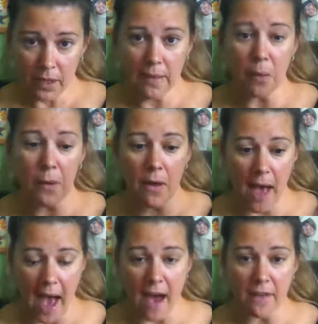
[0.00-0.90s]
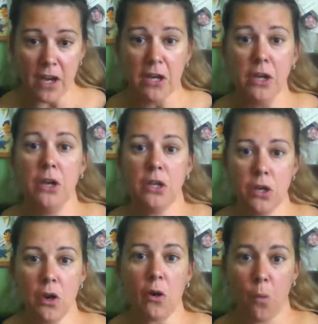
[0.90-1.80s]
that will have
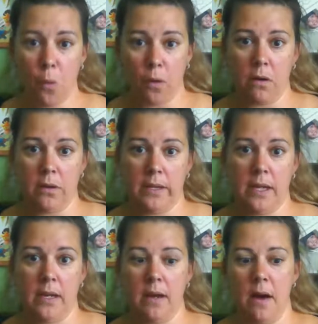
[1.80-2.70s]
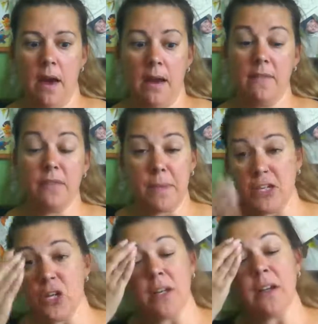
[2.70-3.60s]
your quarterly
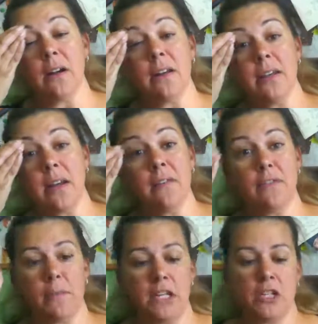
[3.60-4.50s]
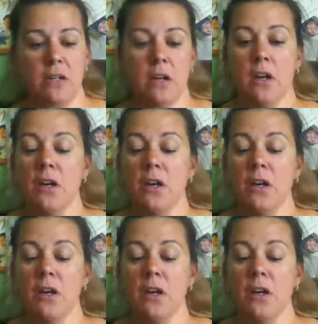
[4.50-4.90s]
information, year-to-date information.